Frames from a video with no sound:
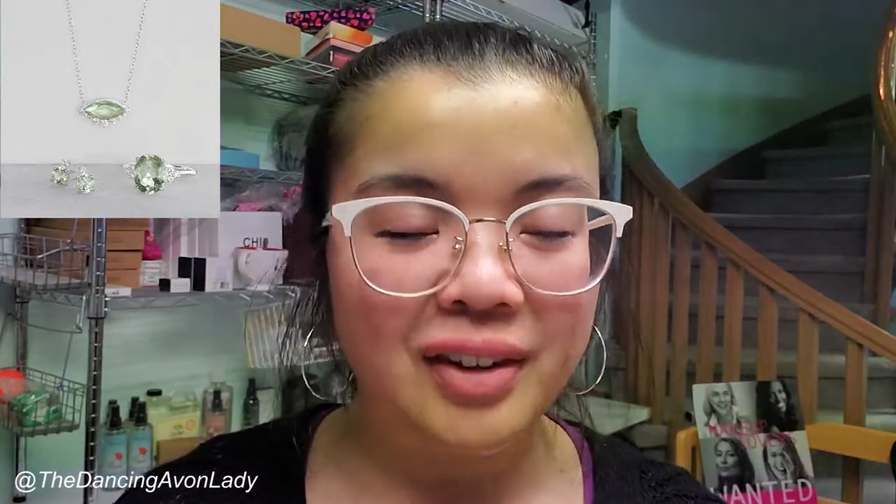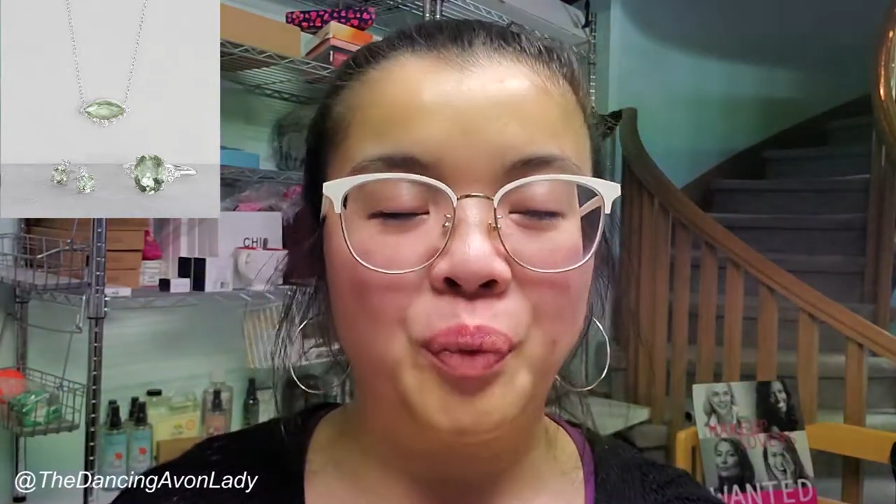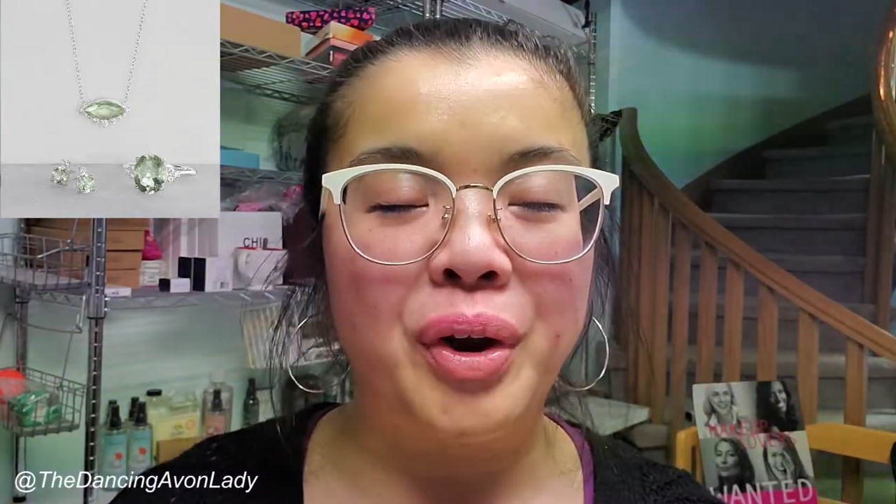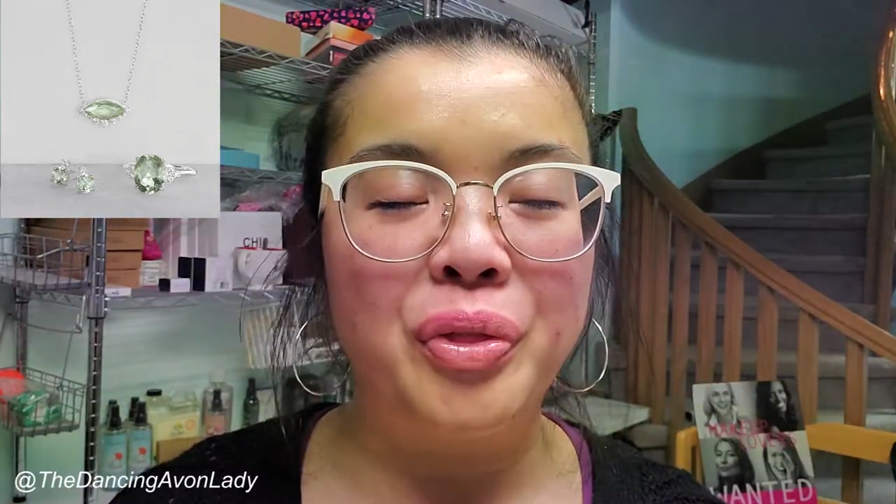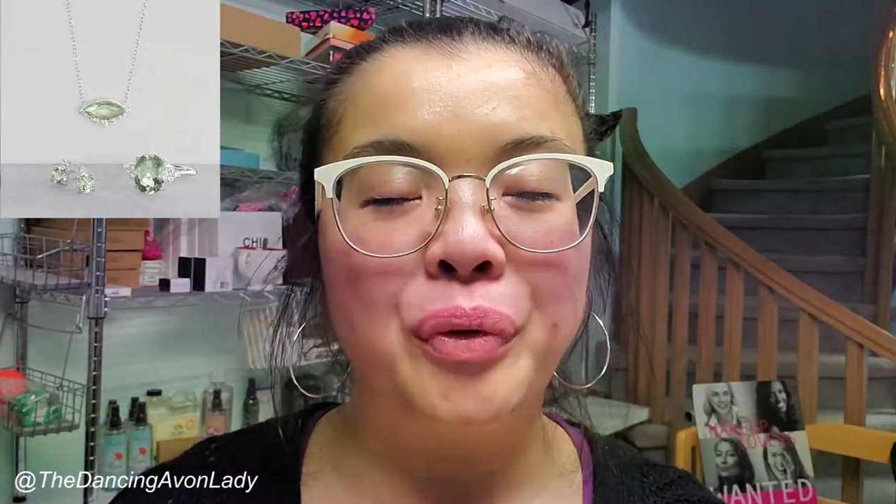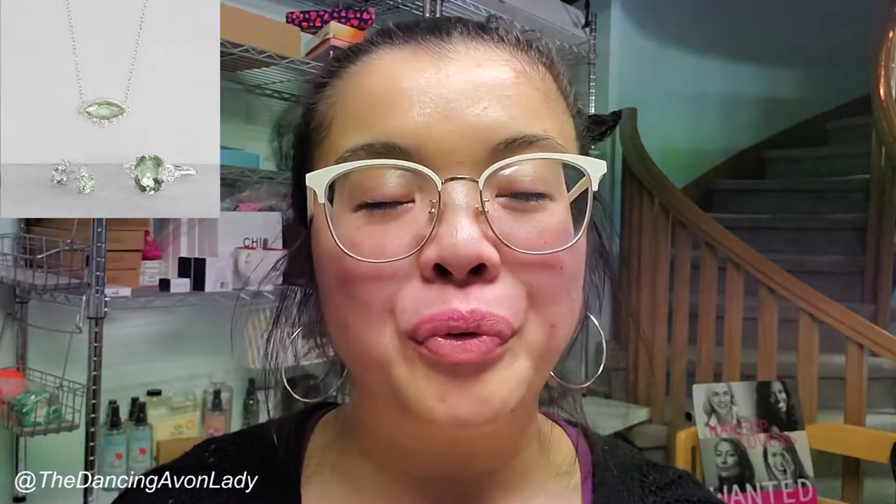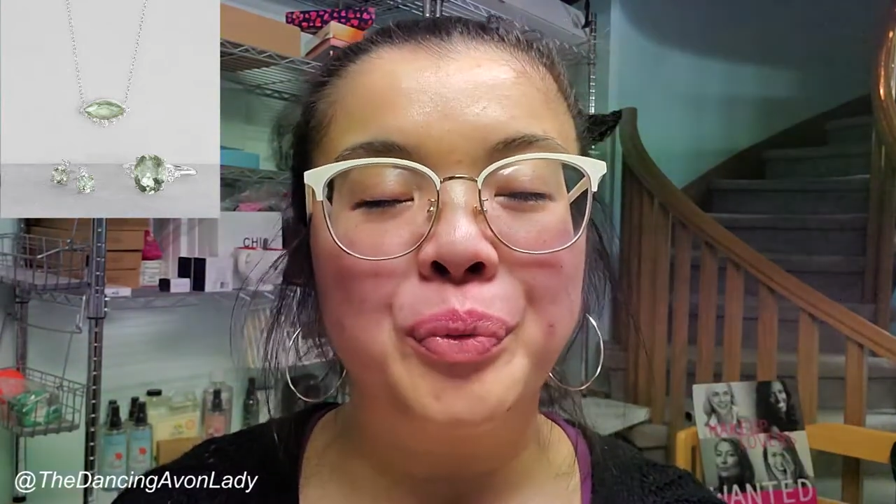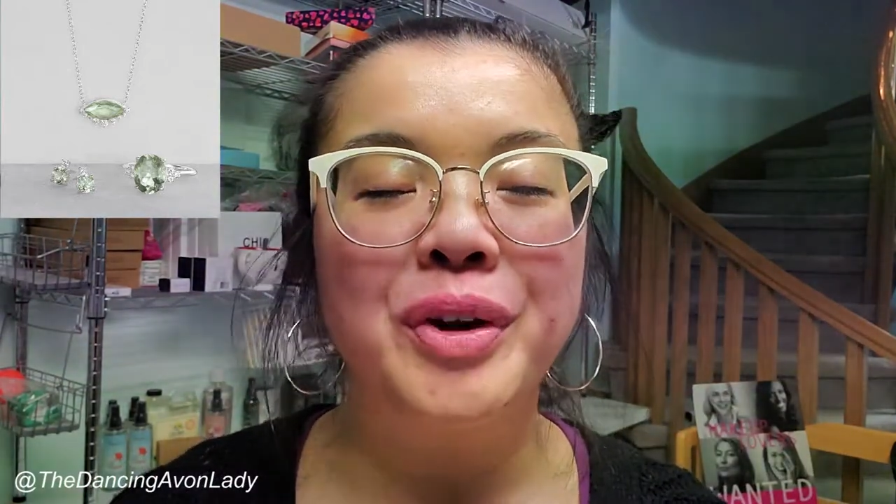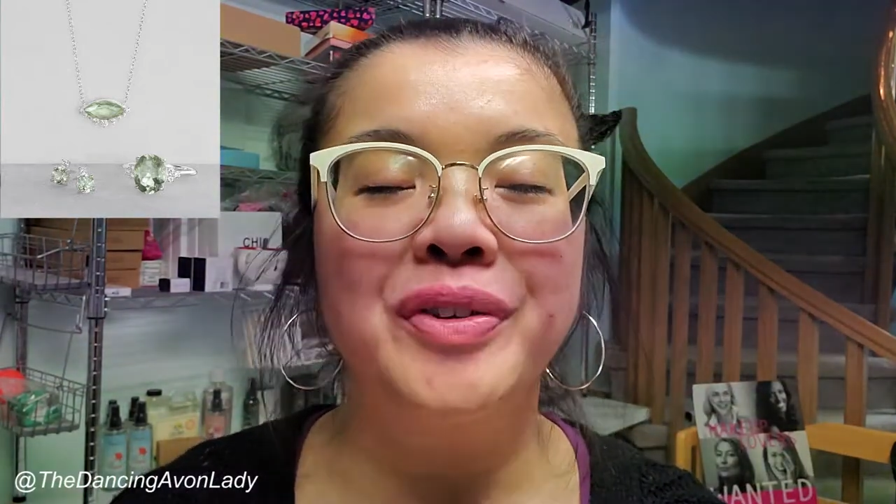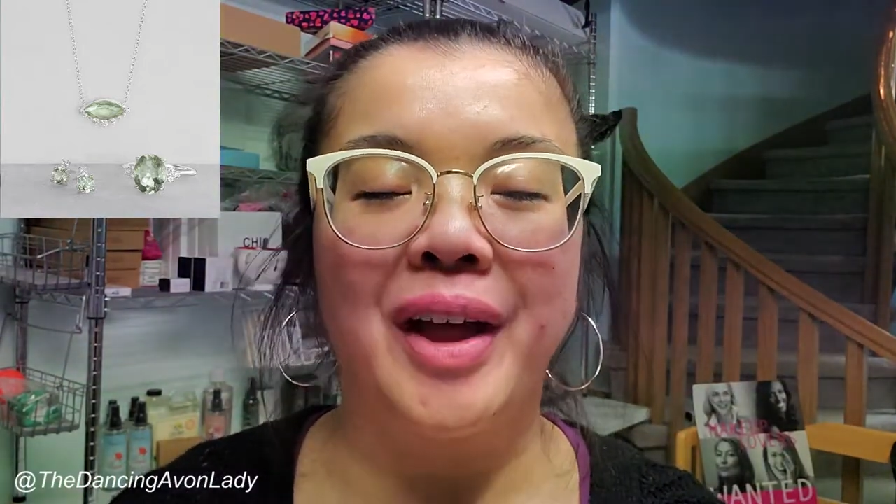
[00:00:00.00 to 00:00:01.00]
it's one of those
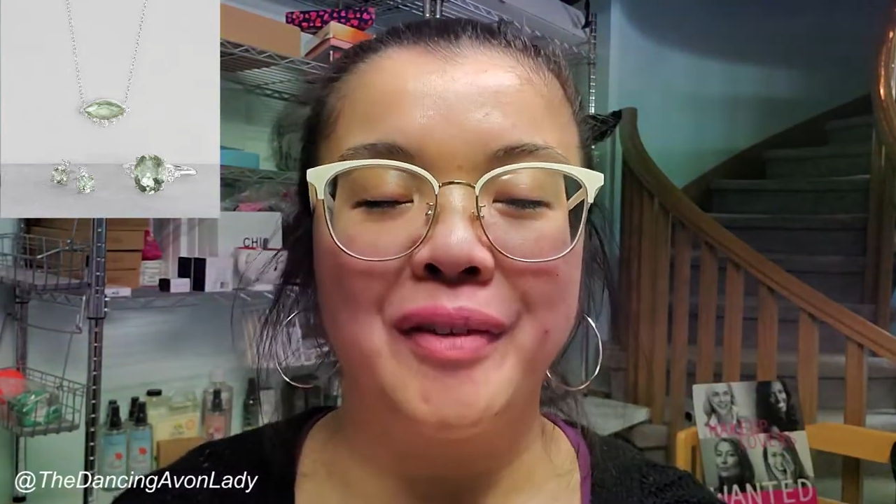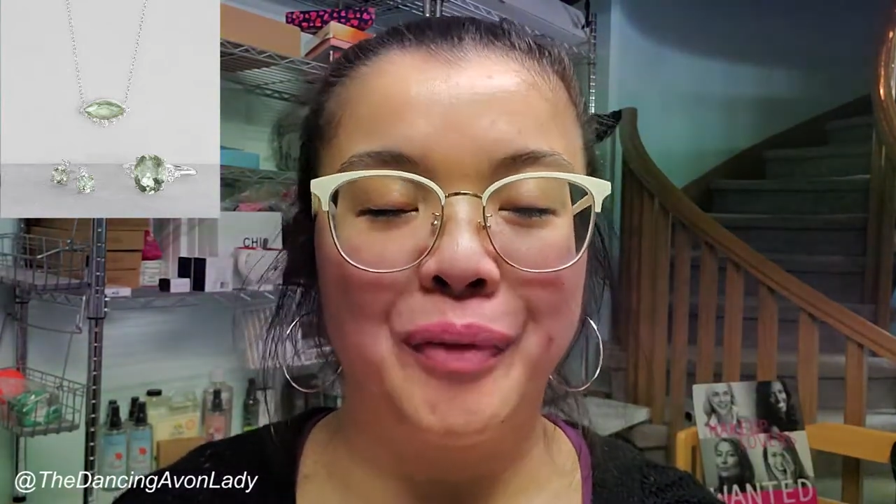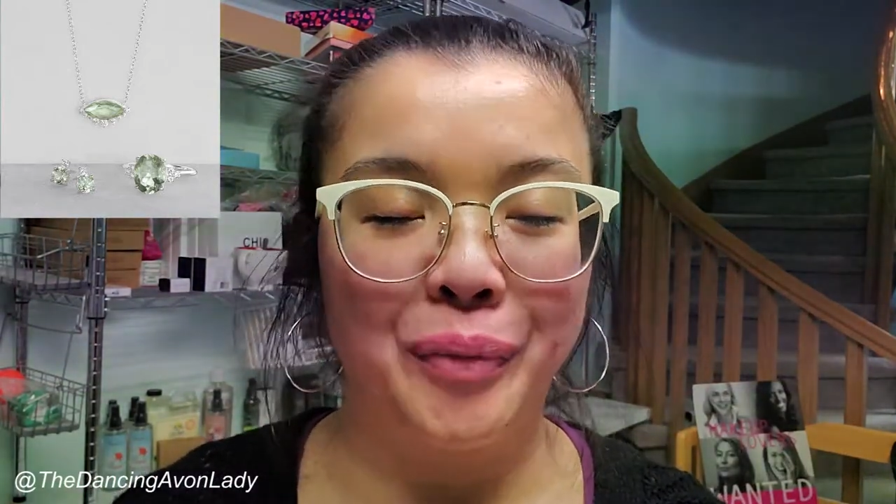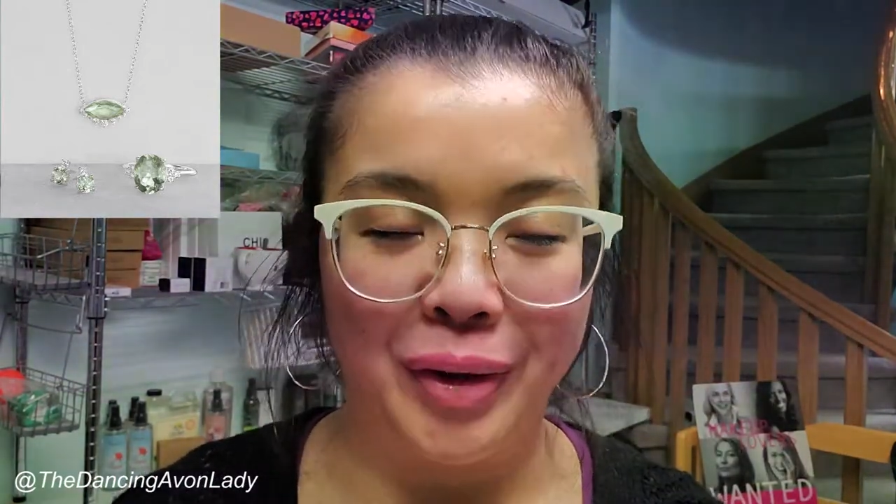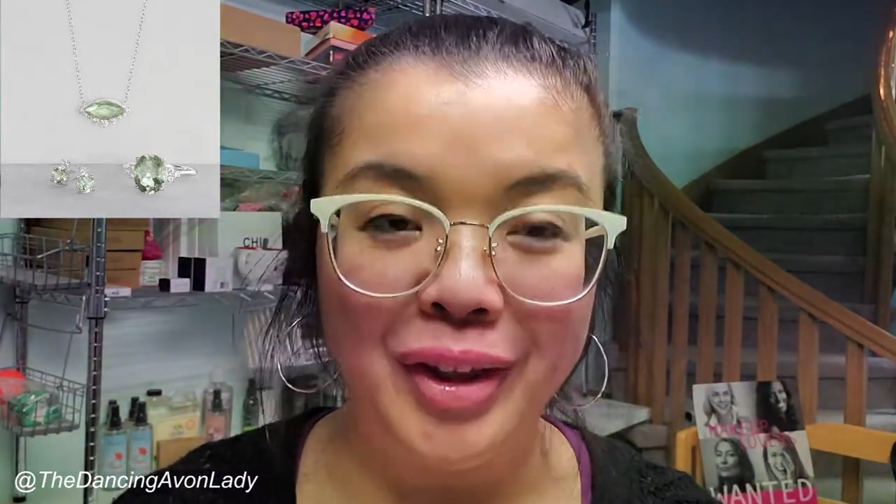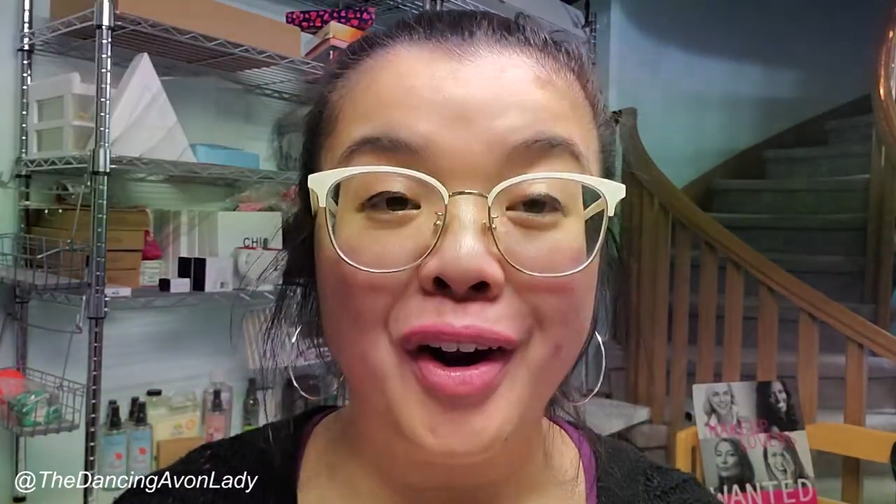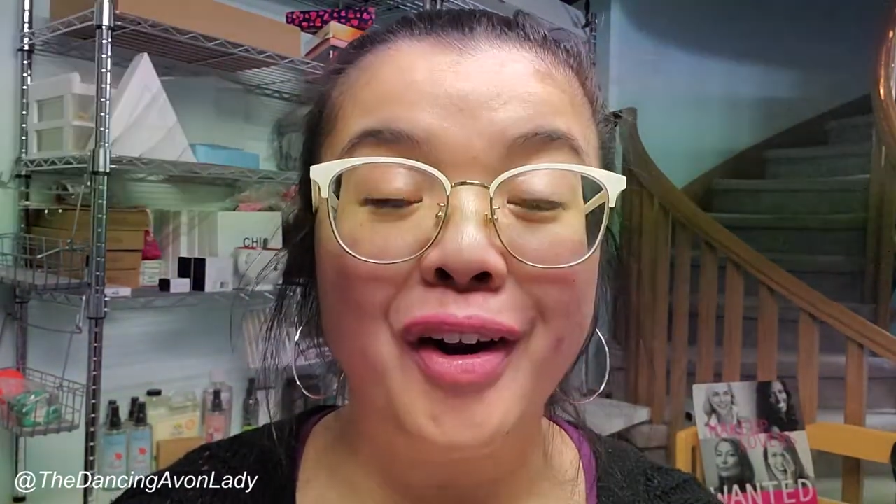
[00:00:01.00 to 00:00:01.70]
words that I have a really